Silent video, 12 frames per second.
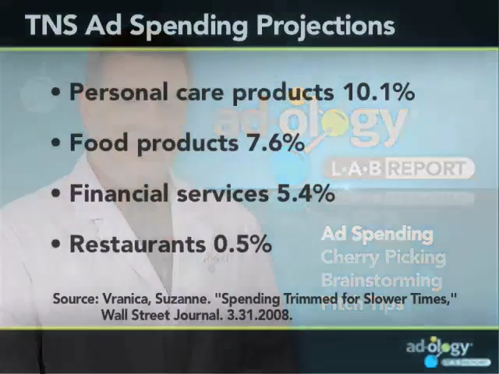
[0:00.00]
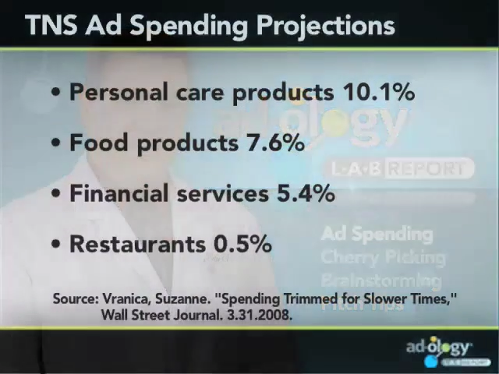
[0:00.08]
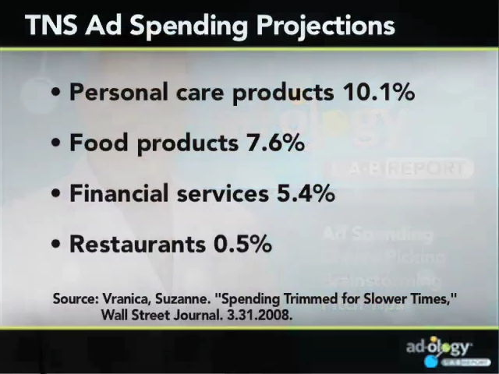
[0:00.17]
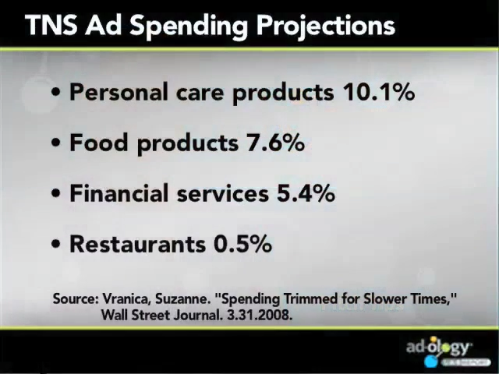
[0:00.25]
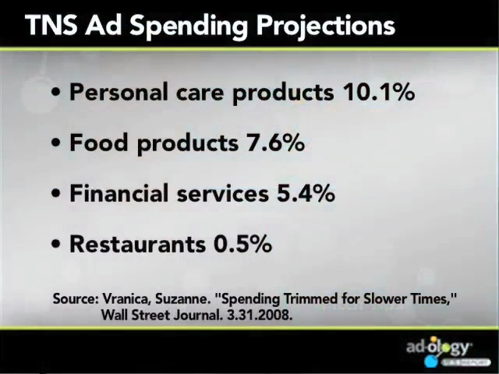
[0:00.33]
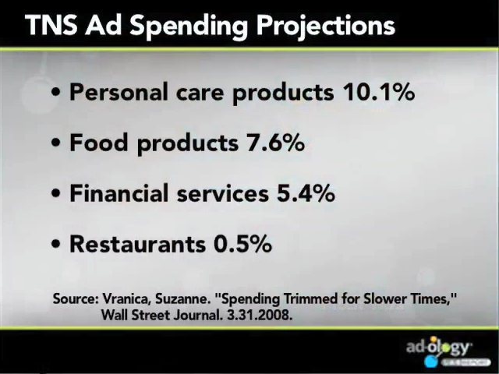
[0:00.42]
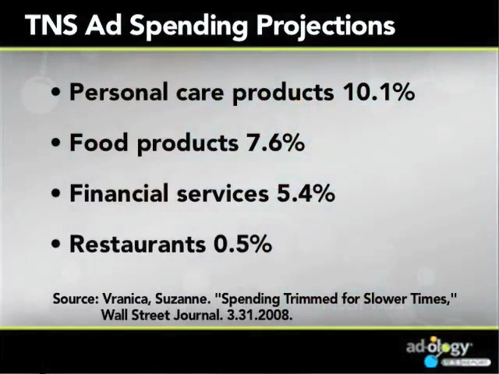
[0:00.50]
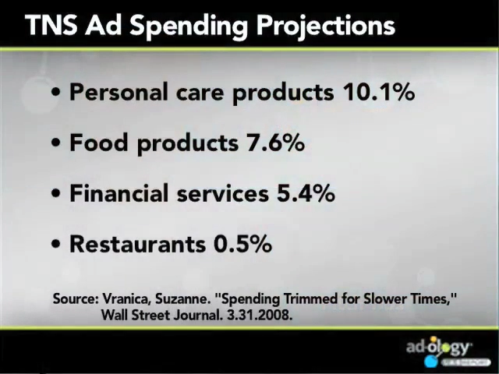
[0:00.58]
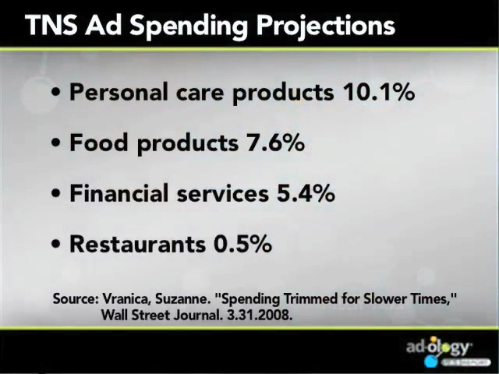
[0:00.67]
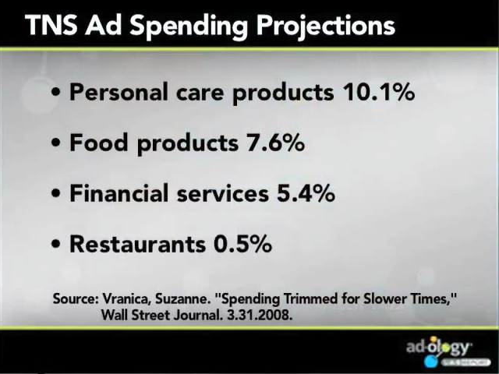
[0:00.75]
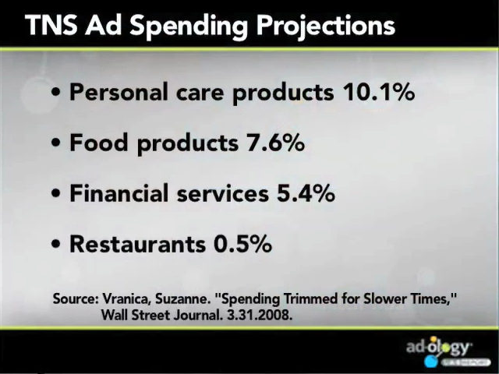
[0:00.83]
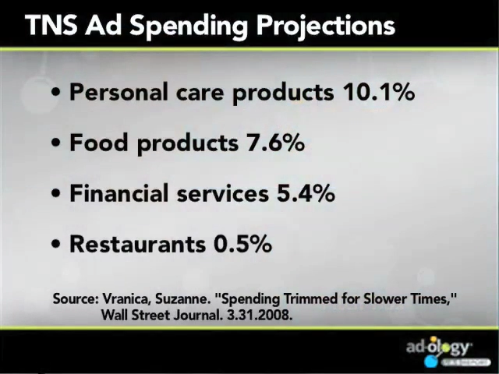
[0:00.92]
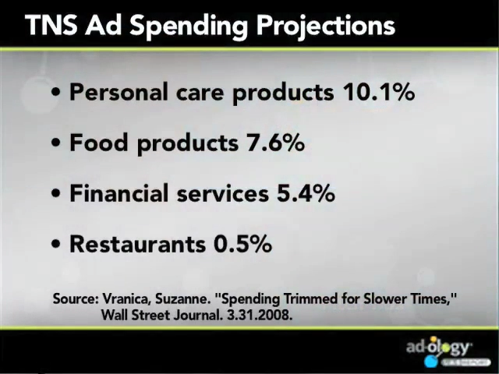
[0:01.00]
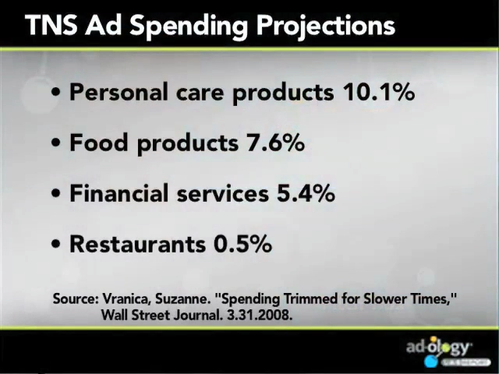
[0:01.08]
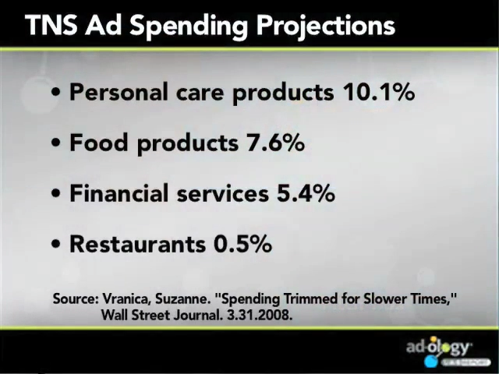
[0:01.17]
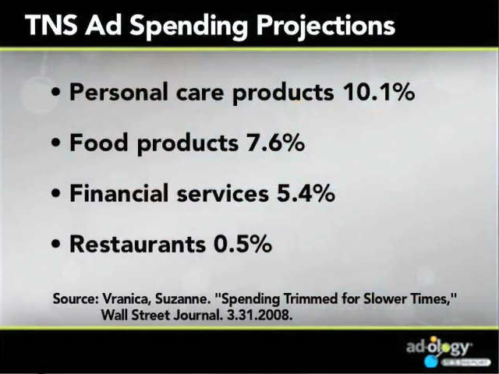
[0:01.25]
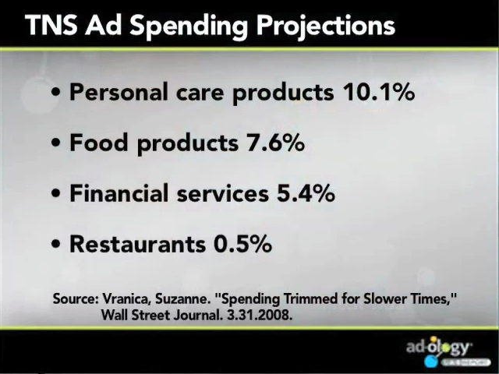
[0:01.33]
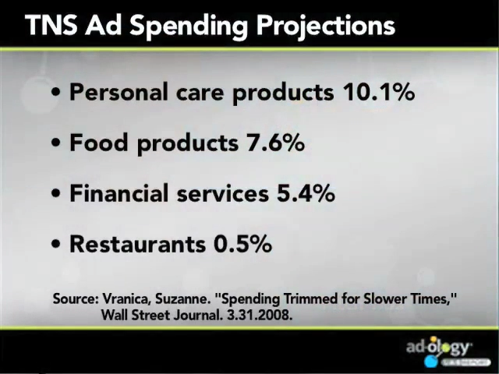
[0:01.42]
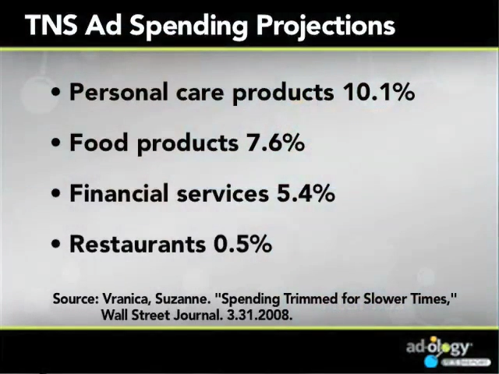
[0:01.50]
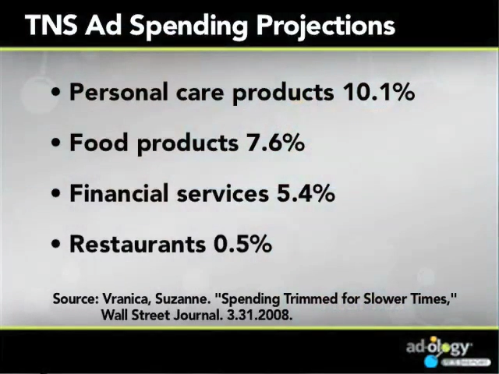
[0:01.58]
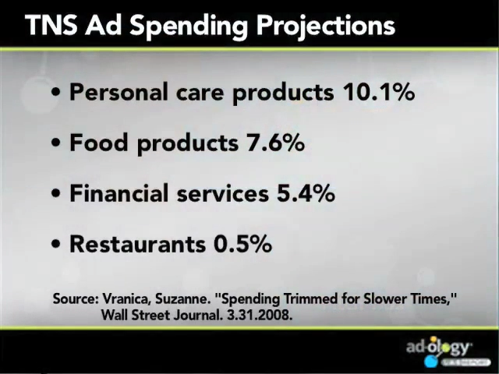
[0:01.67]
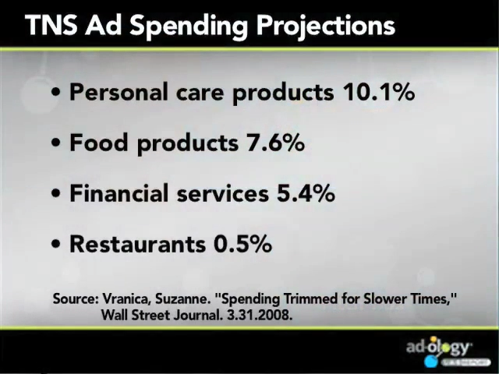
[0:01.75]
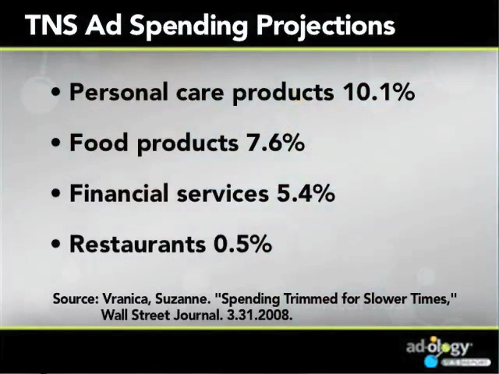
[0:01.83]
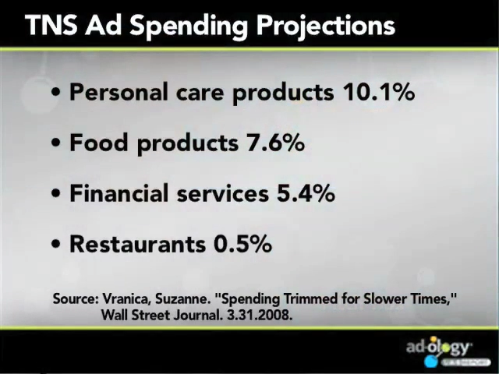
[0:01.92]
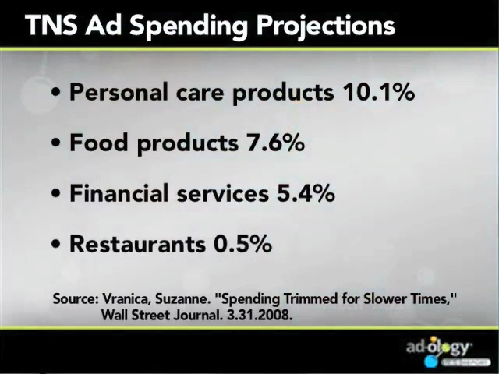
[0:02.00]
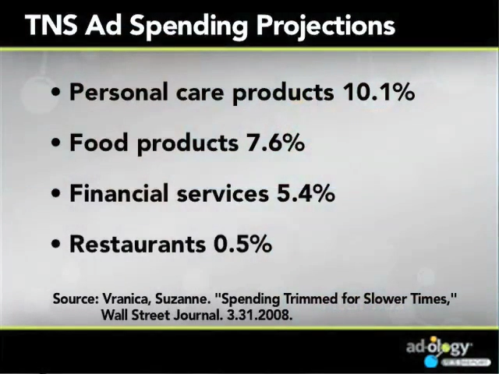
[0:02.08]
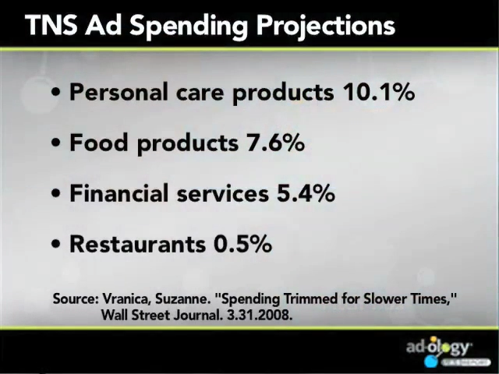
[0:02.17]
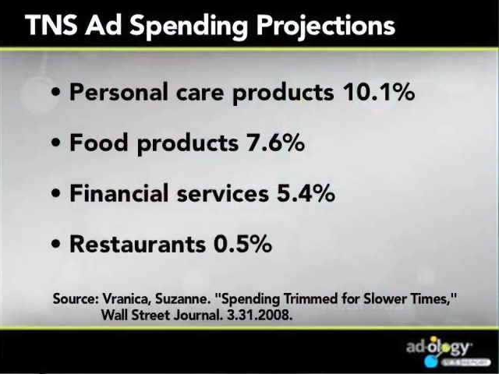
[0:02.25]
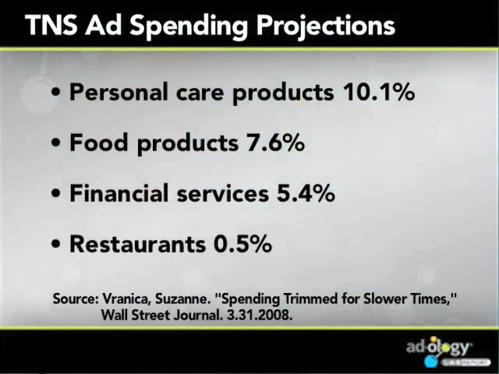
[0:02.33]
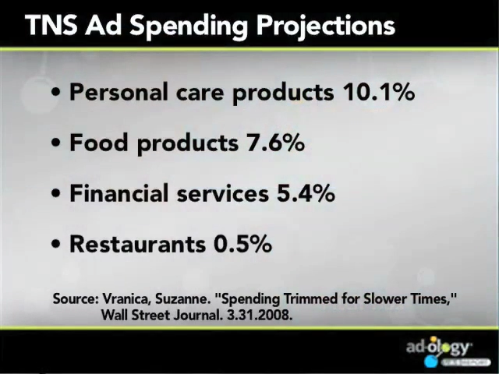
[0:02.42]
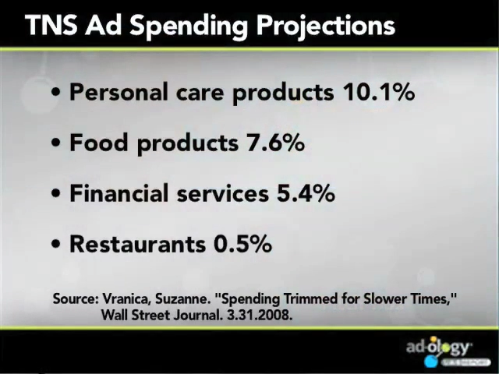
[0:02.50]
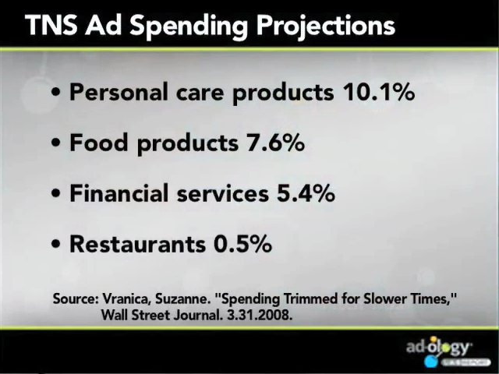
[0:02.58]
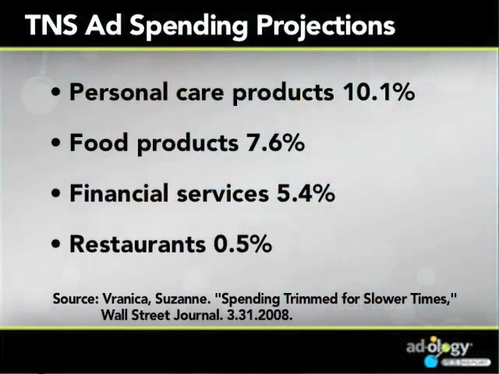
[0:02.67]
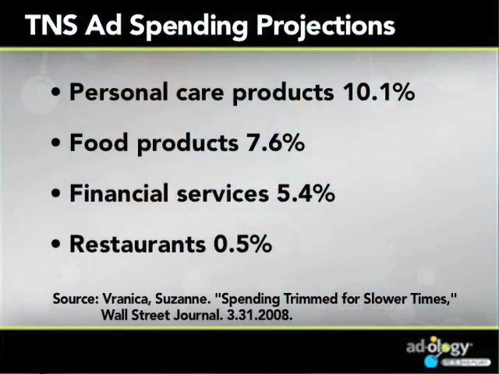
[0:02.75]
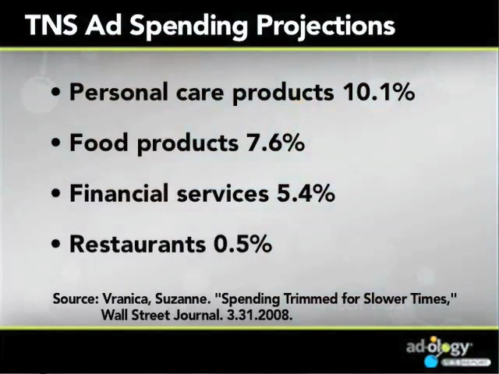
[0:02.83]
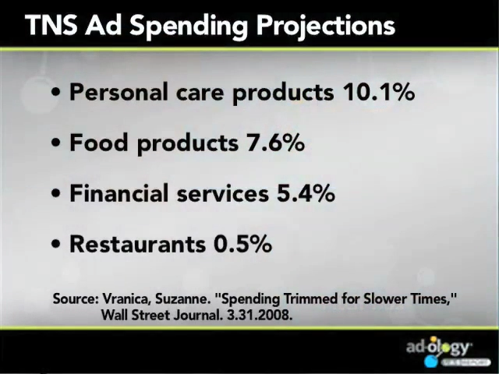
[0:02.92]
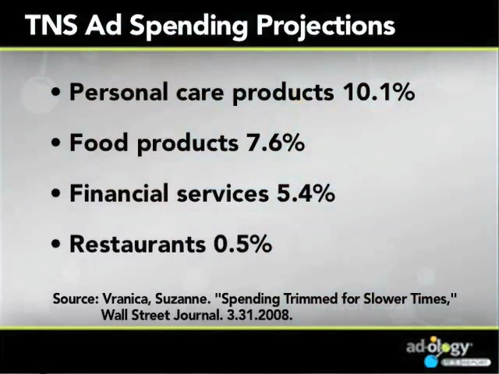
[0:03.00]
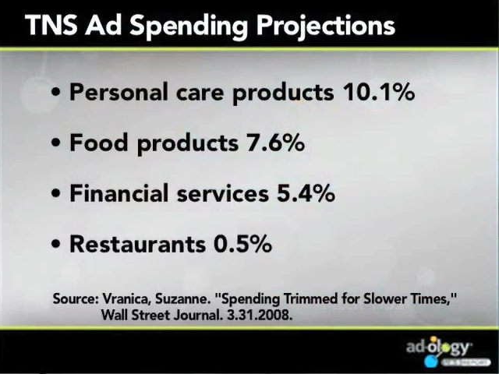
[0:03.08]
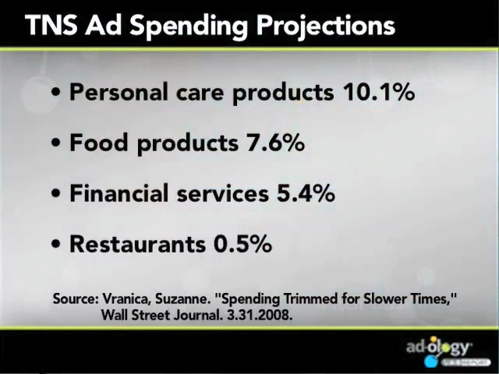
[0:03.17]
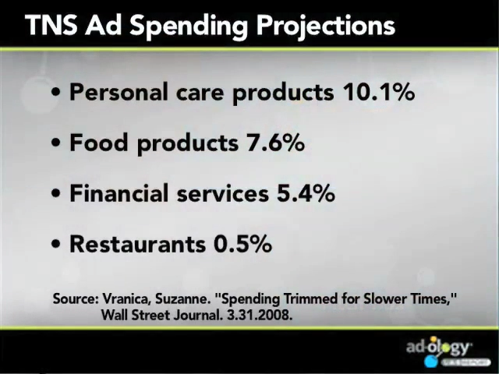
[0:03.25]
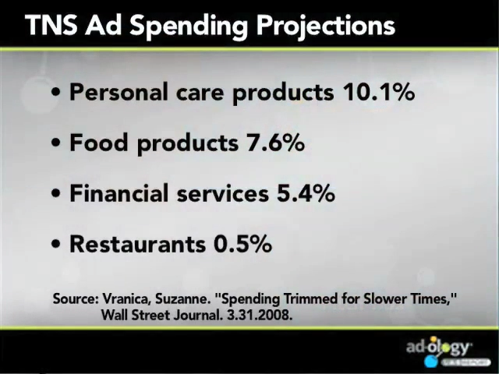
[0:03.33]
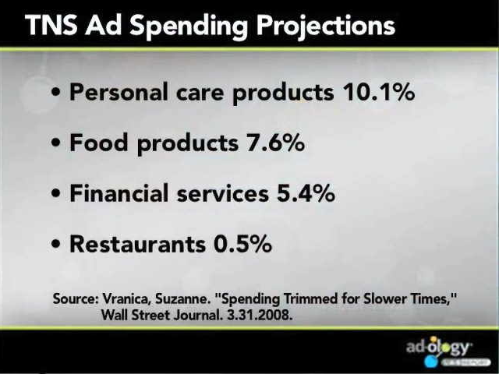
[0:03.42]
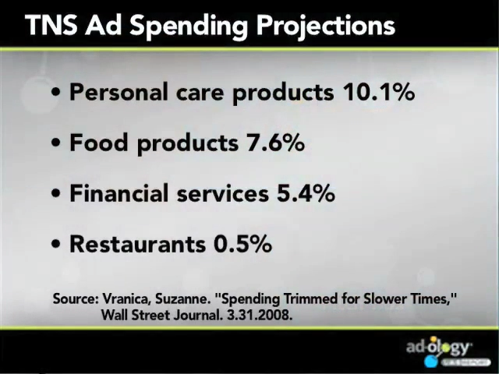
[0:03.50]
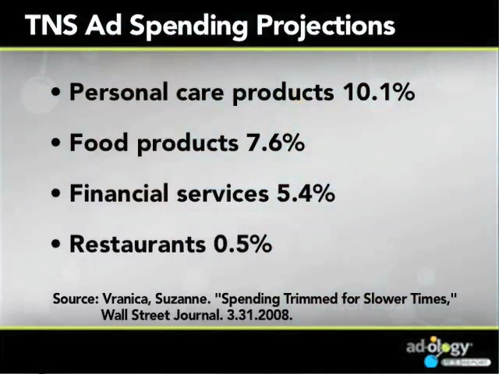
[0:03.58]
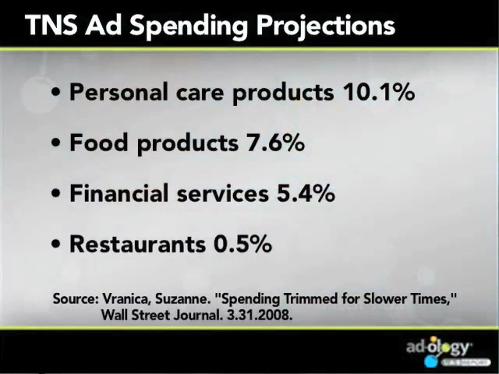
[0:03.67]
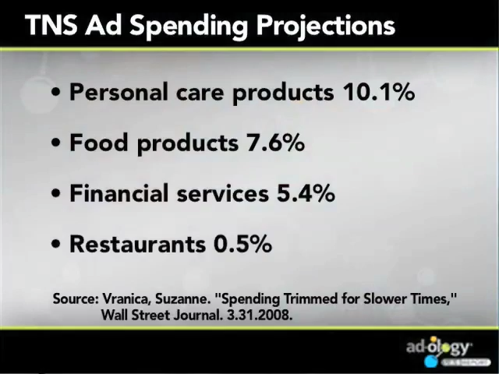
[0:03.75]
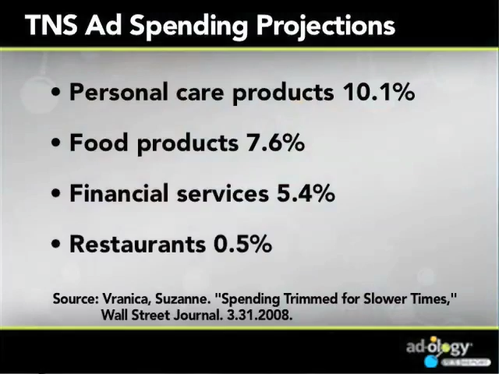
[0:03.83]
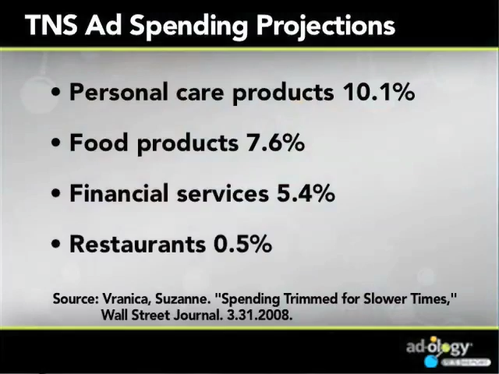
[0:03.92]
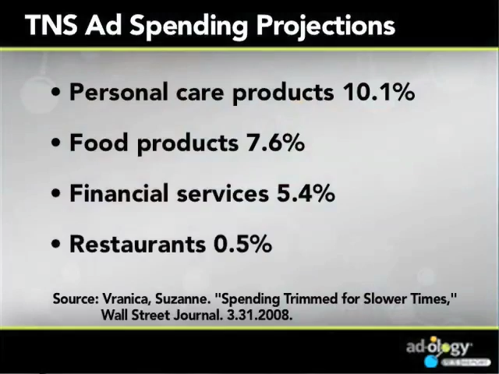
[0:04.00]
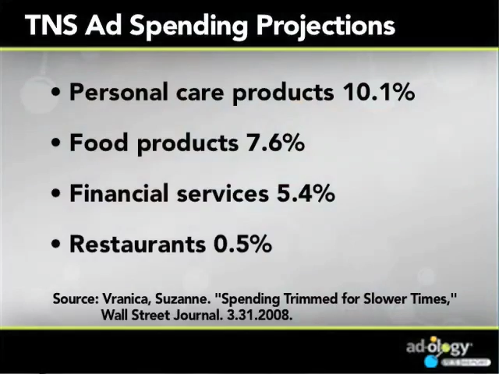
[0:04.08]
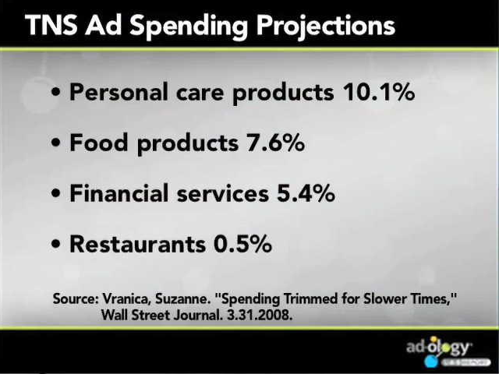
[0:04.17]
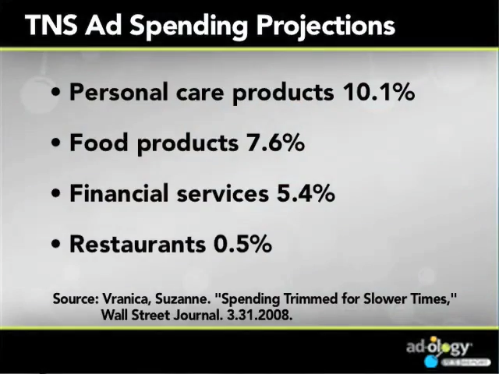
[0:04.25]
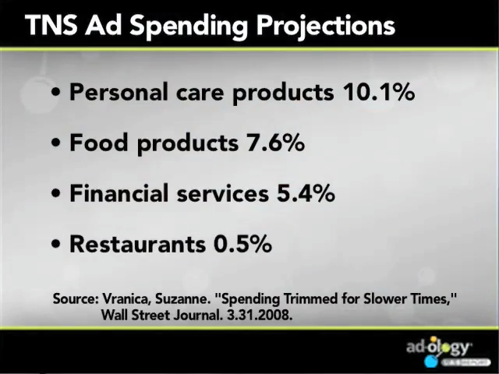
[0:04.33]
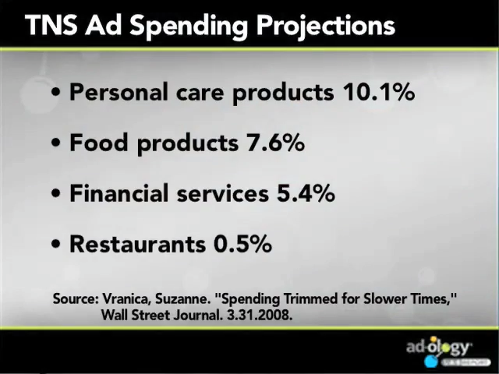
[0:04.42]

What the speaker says: Nobody's mouth can be seen.